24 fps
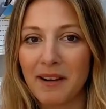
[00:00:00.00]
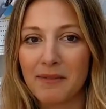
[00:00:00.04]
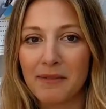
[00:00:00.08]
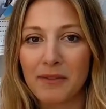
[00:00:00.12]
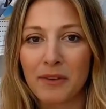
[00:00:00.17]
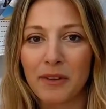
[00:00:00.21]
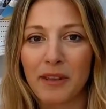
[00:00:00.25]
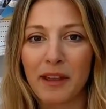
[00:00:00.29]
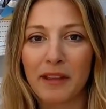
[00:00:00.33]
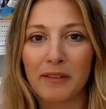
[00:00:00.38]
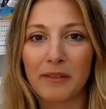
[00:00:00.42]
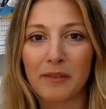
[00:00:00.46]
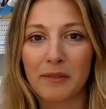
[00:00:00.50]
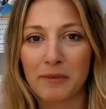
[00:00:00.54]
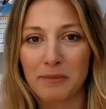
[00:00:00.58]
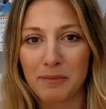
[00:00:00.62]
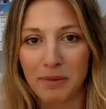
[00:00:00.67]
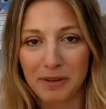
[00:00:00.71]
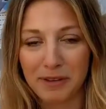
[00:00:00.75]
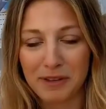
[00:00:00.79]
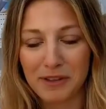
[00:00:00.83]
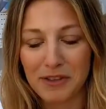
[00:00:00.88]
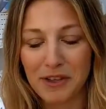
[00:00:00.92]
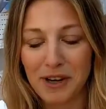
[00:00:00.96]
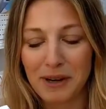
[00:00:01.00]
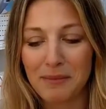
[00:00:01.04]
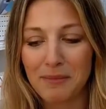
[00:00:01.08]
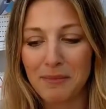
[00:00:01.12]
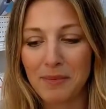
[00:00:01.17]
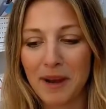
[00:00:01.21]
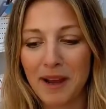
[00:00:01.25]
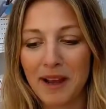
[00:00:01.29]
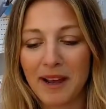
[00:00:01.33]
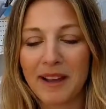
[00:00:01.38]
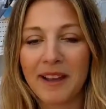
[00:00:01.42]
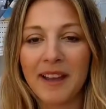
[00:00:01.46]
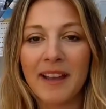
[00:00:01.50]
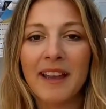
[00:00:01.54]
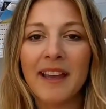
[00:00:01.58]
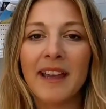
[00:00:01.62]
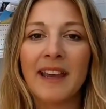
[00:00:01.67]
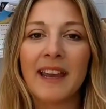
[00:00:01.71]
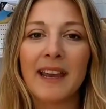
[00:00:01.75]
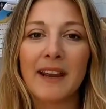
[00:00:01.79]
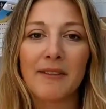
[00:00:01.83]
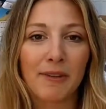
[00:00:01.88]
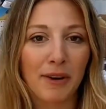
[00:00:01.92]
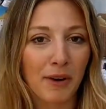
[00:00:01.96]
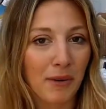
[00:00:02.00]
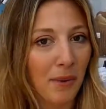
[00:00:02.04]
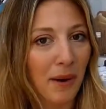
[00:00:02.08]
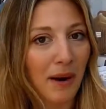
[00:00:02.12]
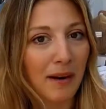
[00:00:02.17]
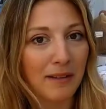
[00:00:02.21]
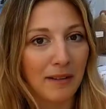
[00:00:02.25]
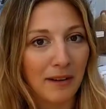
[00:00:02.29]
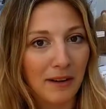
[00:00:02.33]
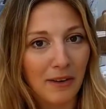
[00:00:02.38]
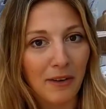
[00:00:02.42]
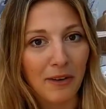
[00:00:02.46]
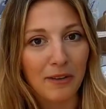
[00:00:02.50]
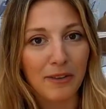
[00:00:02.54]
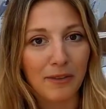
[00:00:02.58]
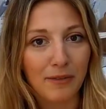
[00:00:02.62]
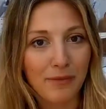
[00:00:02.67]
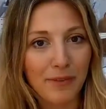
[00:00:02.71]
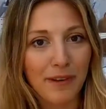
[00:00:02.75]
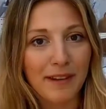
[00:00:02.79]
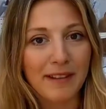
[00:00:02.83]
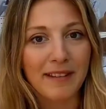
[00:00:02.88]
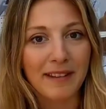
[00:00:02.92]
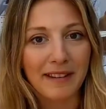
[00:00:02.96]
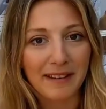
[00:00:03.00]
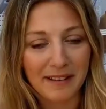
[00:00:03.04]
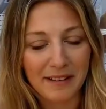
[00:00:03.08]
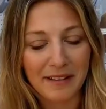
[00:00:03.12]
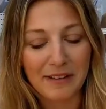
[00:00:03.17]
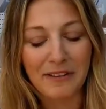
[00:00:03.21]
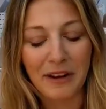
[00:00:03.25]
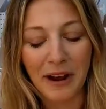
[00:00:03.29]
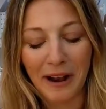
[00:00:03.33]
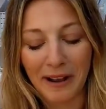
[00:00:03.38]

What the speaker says: I've got that sort of body shape where it requires a lot of fitting and